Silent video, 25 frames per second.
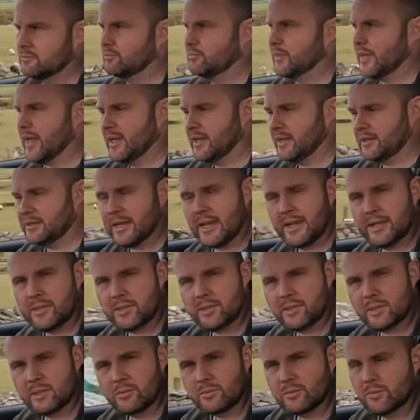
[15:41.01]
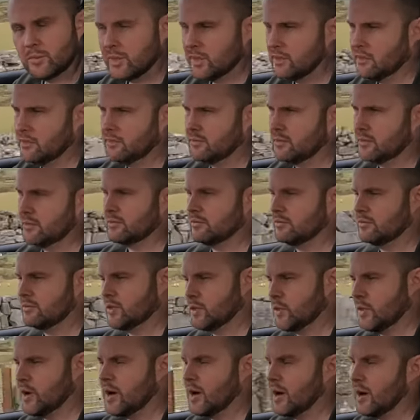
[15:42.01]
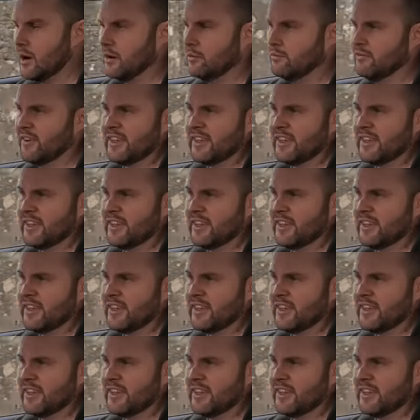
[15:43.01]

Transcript: paying attention when you're you are in